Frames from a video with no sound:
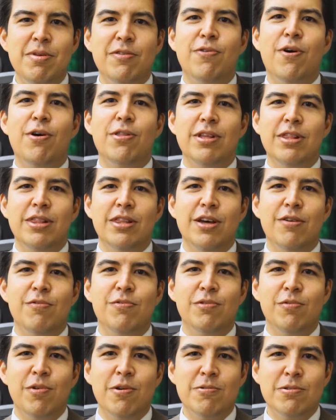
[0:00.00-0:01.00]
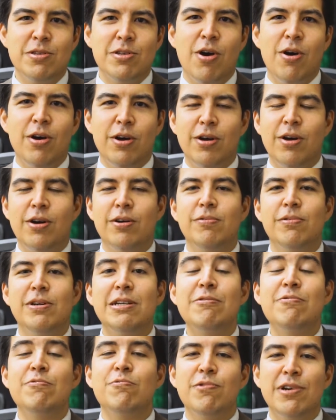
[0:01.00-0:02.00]
fall in love with what was Hong Kong,
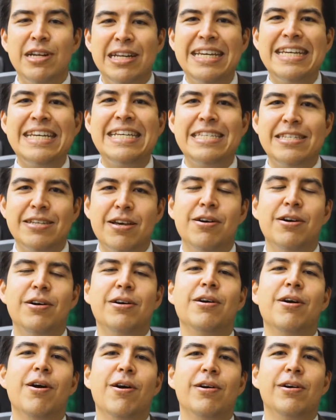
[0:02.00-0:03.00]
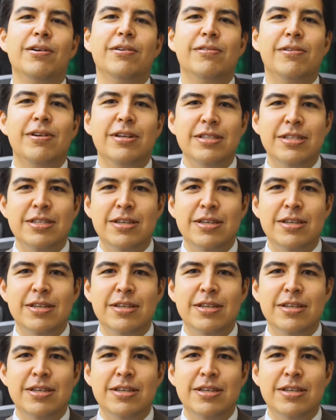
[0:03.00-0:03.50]
what is Hong Kong, right?